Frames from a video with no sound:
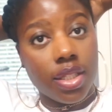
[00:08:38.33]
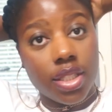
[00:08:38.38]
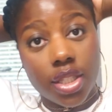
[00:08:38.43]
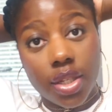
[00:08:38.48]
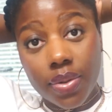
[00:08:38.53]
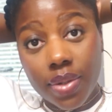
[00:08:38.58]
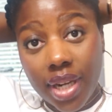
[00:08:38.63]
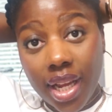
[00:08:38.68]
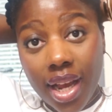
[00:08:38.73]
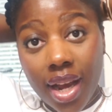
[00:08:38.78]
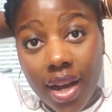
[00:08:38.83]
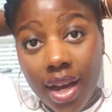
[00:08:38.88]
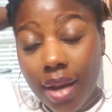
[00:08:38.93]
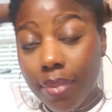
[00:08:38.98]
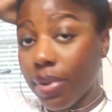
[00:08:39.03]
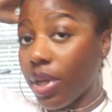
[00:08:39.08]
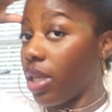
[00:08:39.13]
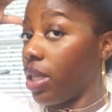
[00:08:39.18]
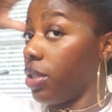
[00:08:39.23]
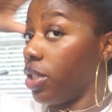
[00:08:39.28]
So now
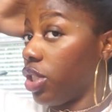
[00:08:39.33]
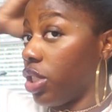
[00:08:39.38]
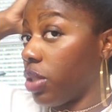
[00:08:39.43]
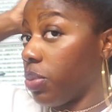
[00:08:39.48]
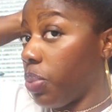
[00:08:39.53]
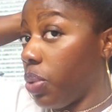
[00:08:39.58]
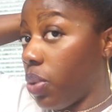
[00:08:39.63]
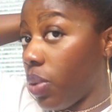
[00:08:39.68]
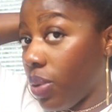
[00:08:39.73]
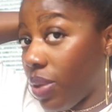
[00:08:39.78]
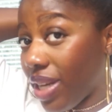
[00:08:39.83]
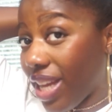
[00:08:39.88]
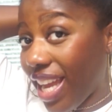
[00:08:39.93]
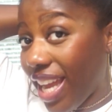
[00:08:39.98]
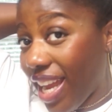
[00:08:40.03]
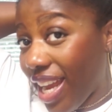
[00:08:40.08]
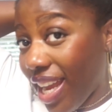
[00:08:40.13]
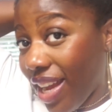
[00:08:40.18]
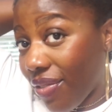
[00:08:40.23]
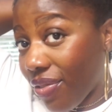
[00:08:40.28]
I'm gonna just pull
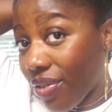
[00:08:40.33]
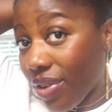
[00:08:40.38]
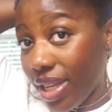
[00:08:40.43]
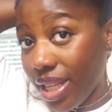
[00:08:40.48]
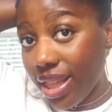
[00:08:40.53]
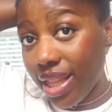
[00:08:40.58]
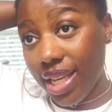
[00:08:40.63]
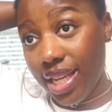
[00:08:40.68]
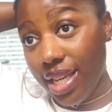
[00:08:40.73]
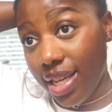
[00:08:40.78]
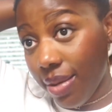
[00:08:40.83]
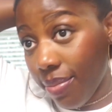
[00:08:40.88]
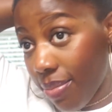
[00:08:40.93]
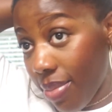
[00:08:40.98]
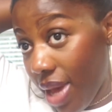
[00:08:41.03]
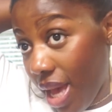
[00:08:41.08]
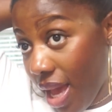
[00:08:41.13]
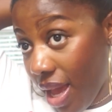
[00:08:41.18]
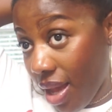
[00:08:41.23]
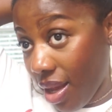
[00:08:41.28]
everything
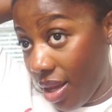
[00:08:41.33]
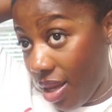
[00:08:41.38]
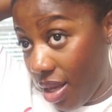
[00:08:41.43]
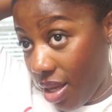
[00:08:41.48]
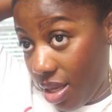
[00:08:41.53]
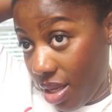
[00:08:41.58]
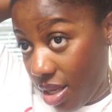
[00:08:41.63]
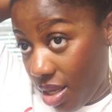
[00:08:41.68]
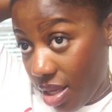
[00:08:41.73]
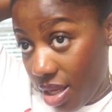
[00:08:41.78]
back